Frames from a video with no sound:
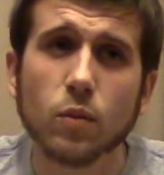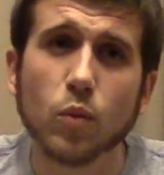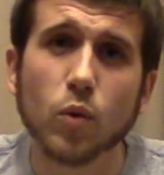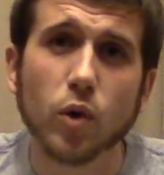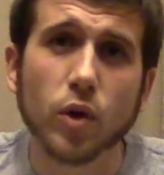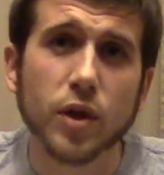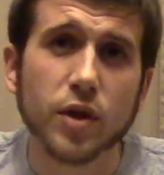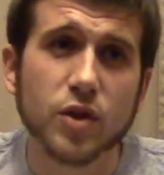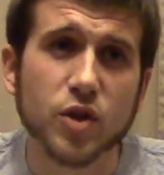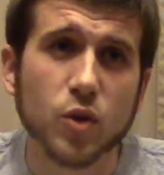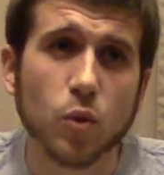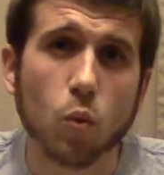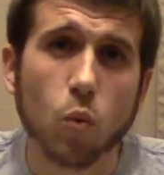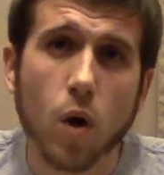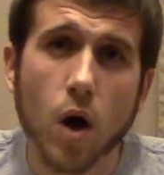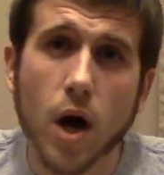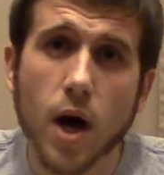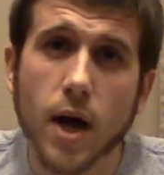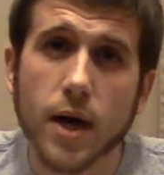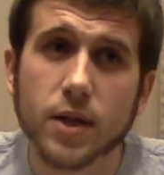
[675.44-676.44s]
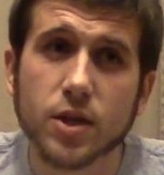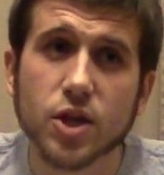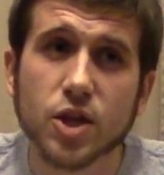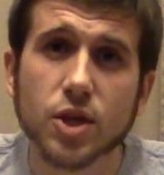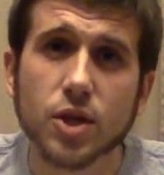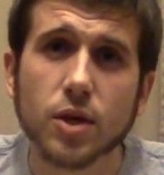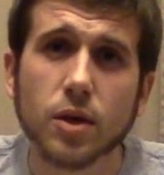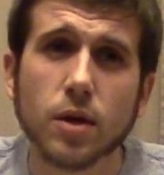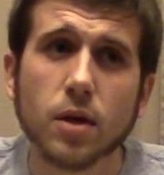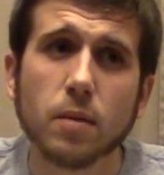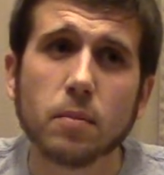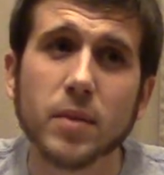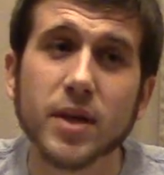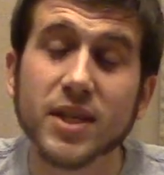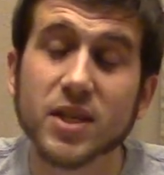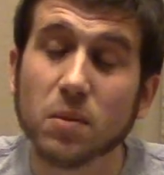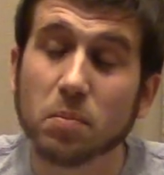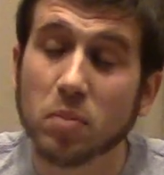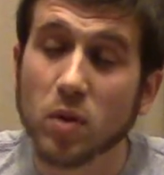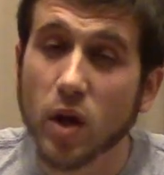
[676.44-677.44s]
Rookies to watch, but
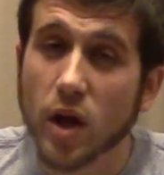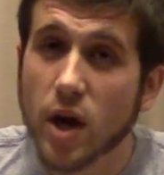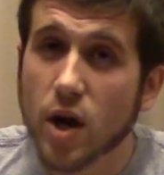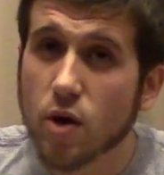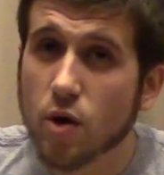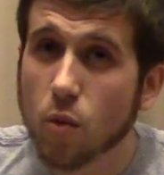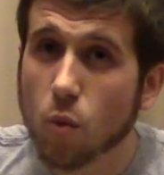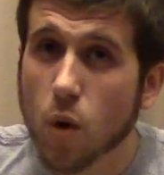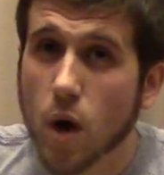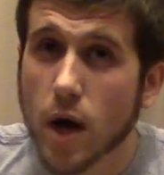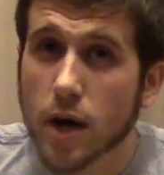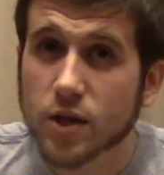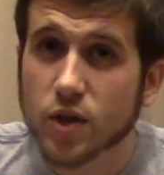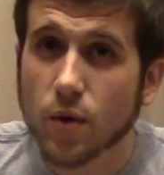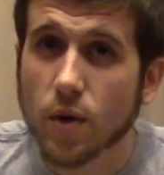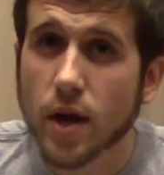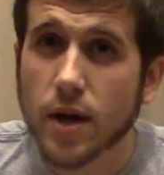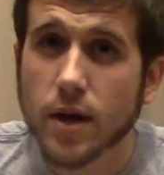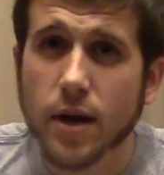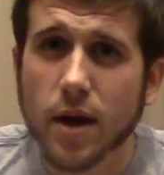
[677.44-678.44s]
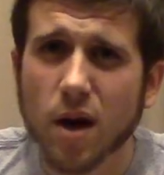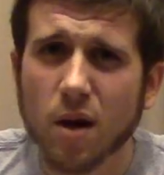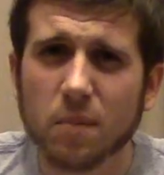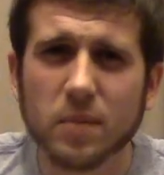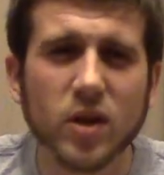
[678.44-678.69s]
he's a player to watch right now.